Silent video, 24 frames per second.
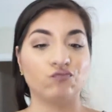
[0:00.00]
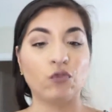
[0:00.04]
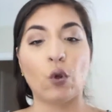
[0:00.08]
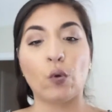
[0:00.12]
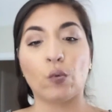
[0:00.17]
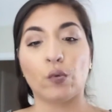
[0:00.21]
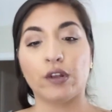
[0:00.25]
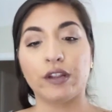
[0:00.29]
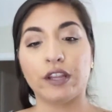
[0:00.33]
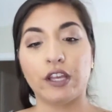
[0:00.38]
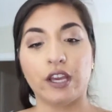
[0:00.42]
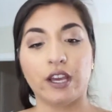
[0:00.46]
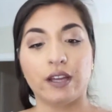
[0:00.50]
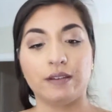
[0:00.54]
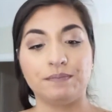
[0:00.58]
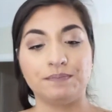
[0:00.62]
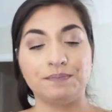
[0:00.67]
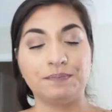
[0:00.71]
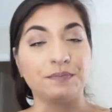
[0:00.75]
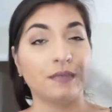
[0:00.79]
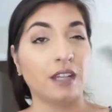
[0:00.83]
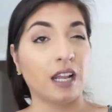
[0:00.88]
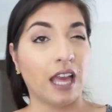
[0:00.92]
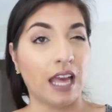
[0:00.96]
Really good.
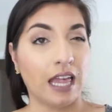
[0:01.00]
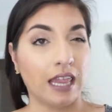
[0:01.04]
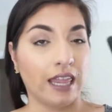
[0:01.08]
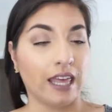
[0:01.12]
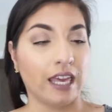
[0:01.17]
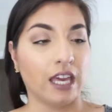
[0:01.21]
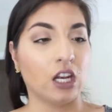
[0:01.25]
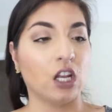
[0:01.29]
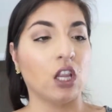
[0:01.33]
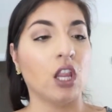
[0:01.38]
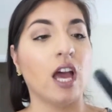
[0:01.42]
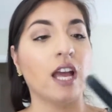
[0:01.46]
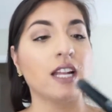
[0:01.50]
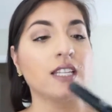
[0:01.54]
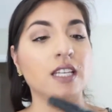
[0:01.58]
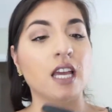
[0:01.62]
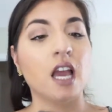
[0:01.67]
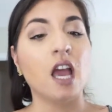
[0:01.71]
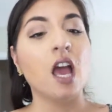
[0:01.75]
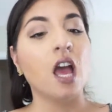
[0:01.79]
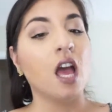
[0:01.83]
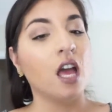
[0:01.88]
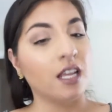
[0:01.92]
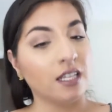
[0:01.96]
I like it a lot.
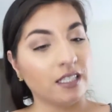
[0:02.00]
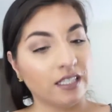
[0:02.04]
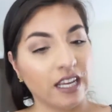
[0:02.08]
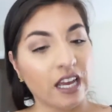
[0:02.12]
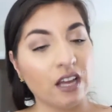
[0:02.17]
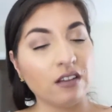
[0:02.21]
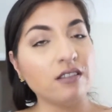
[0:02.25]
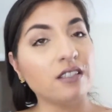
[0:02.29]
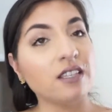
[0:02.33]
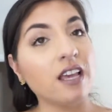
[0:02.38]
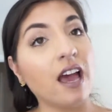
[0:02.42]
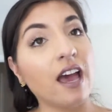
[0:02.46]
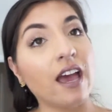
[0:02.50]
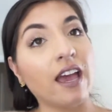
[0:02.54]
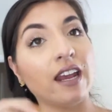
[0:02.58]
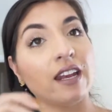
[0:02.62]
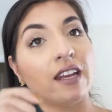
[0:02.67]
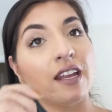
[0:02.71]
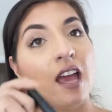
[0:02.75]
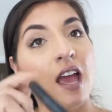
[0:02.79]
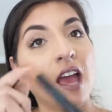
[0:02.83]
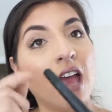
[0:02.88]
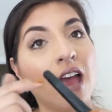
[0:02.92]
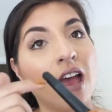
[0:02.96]

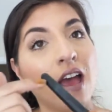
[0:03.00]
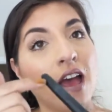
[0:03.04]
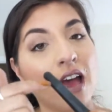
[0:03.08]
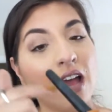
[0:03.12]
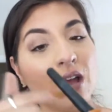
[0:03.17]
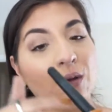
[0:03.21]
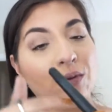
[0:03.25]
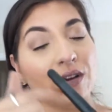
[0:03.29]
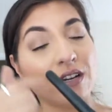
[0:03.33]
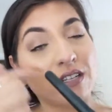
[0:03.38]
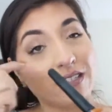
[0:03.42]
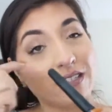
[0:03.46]
Downside, I wish